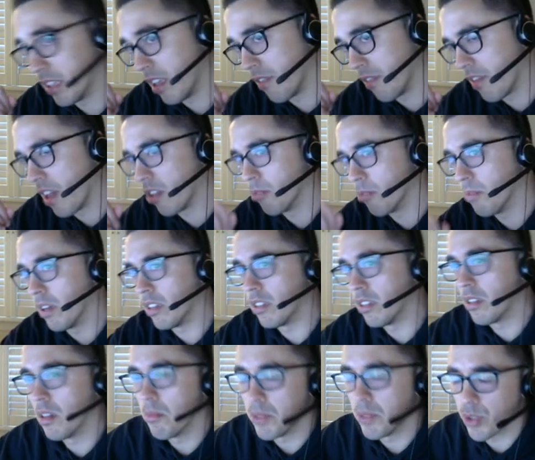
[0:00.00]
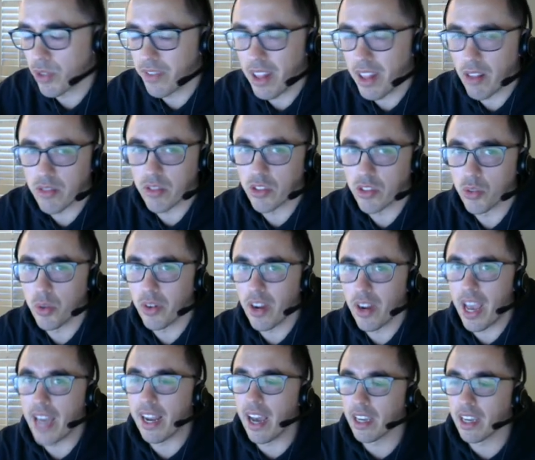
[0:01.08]
that follow button. Be sure to follow us on Twitter
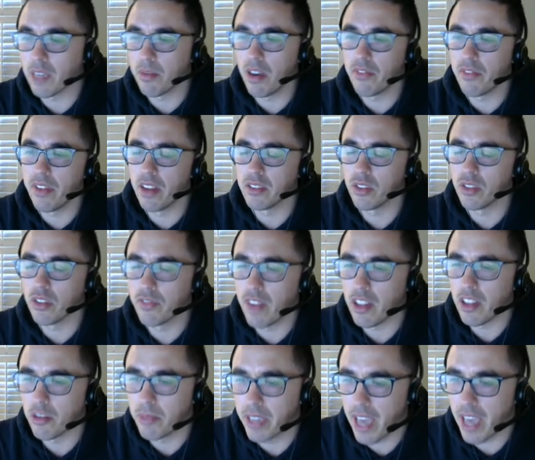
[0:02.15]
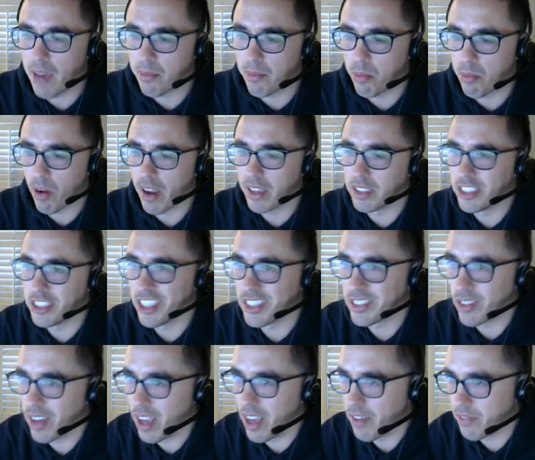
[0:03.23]
at Occupy Fantasy. You can follow me at Brian
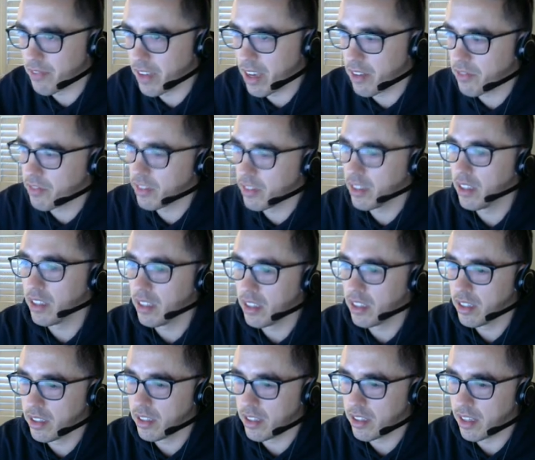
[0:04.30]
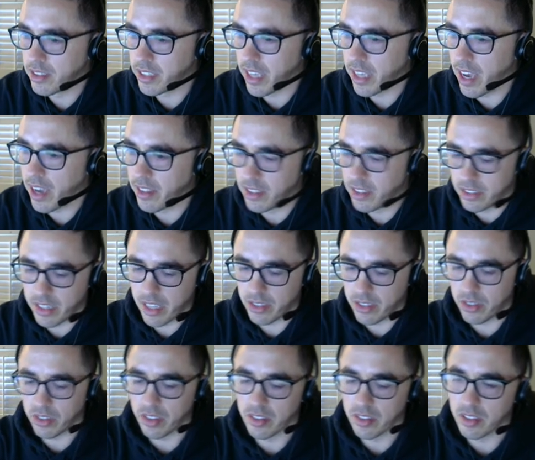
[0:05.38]
Jester FF. I'll say hi in the chat
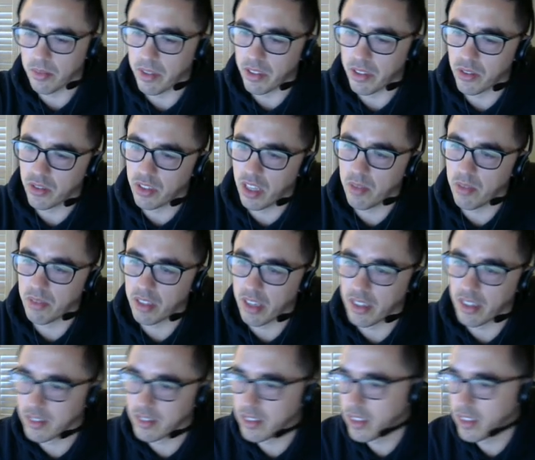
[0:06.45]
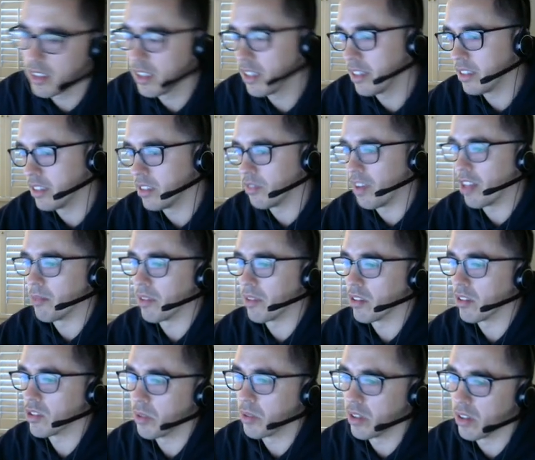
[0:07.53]
so you can see my username in case you follow me
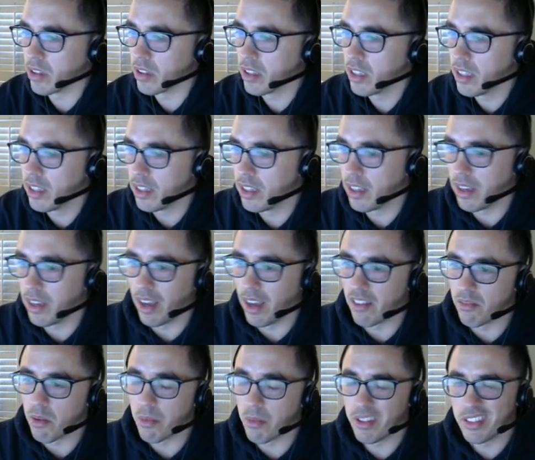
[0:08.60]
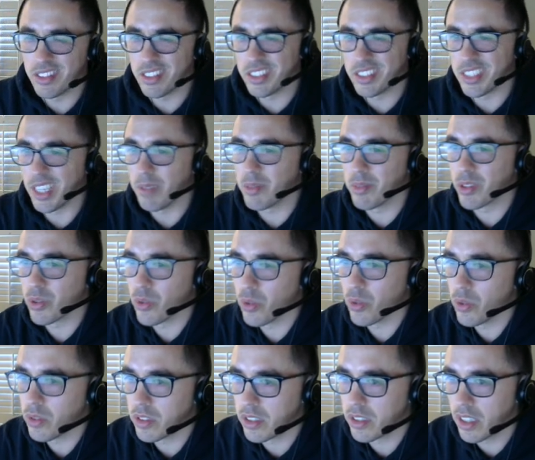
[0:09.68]
on Twitter. Remember, this is the same
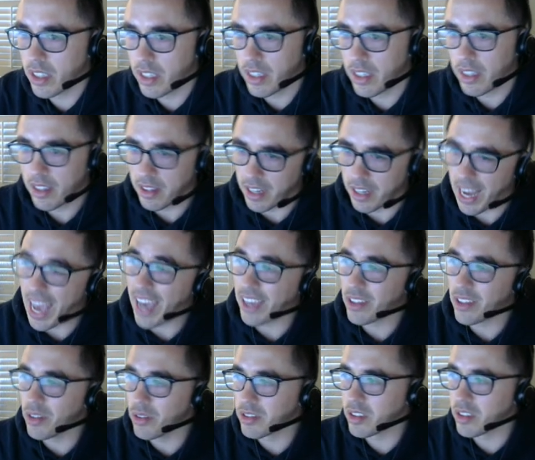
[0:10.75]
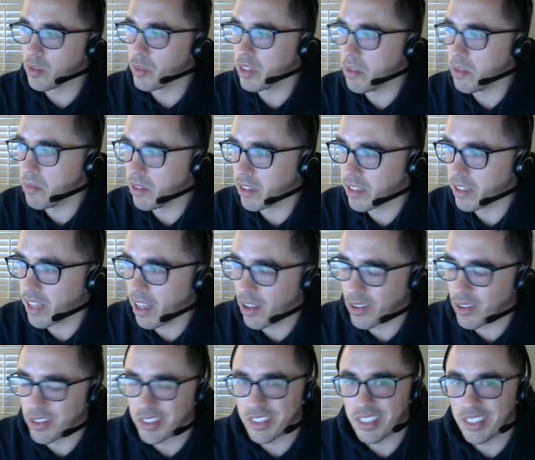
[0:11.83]
tools that I used to win the $1 million
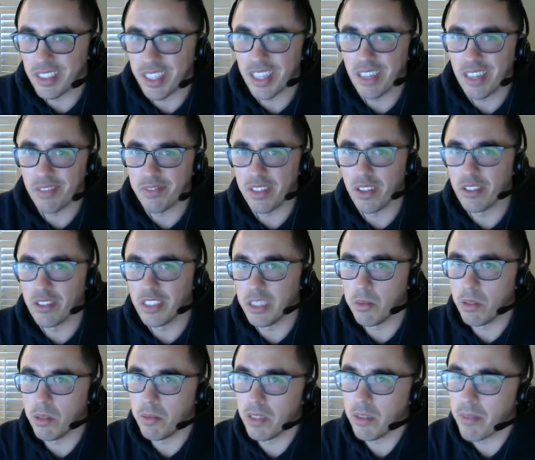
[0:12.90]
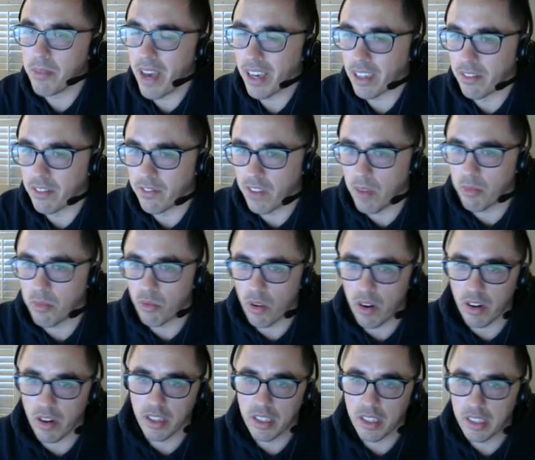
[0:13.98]
in the NFL GPP back in
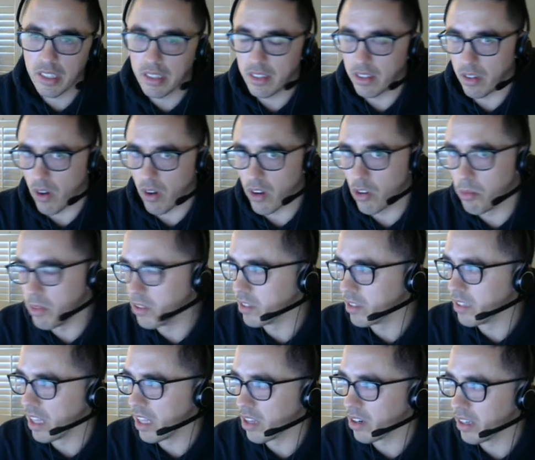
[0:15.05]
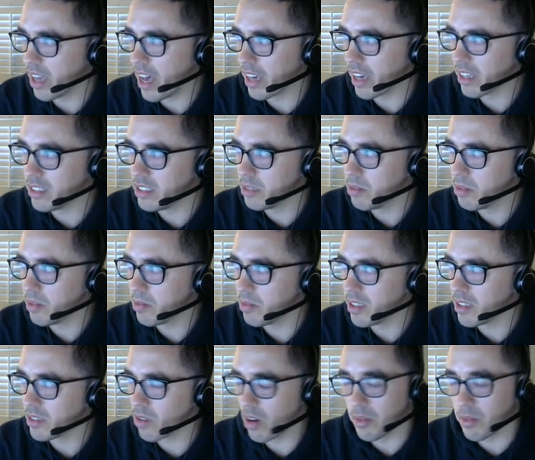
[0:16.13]
February. There are no $1 million hockey
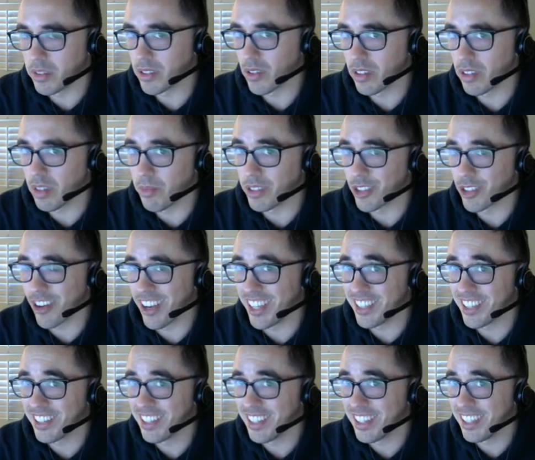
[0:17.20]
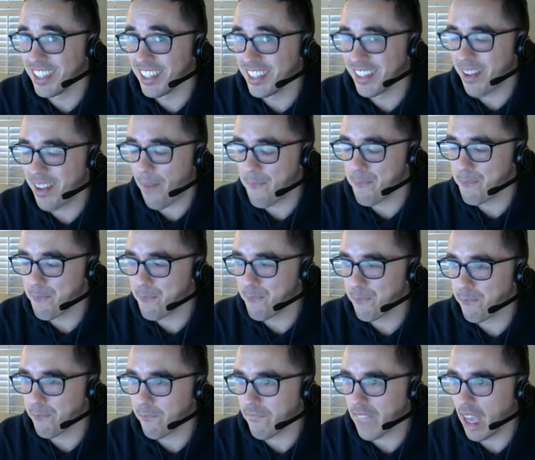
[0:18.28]
GPPs, or I would certainly be trying.
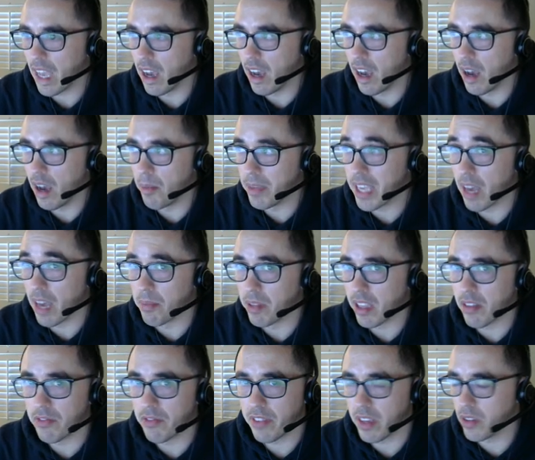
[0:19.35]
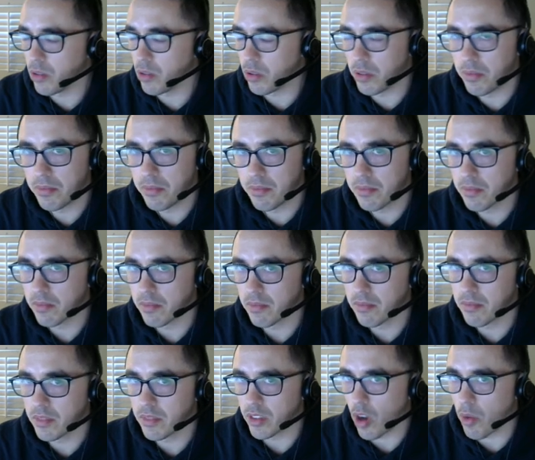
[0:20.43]
But yeah, play on FanDuel.
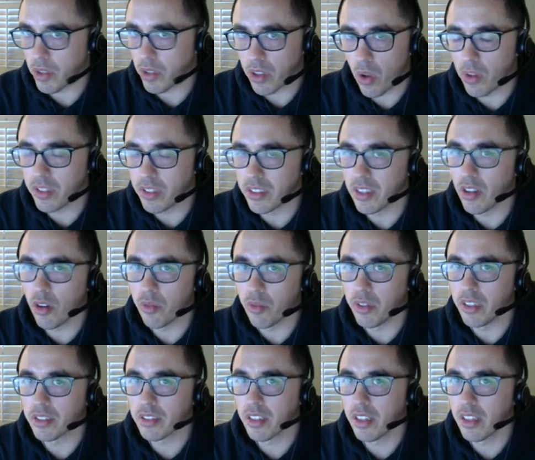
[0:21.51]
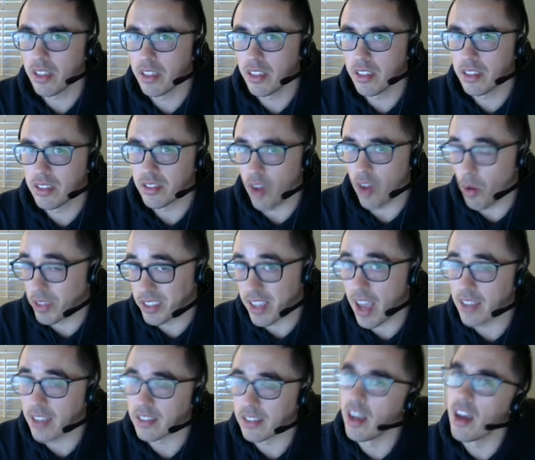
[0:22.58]
Start with goalies in low risk. Start with
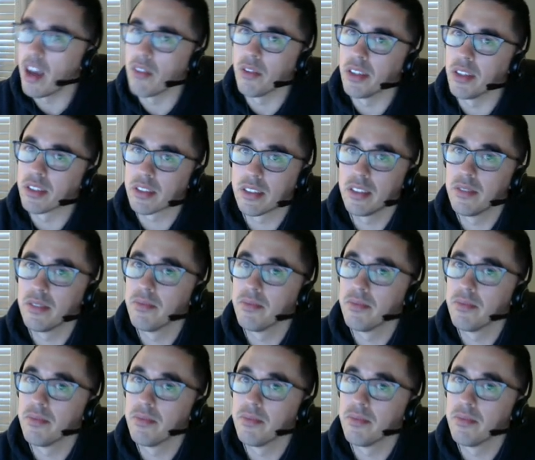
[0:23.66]
stacks in high risk.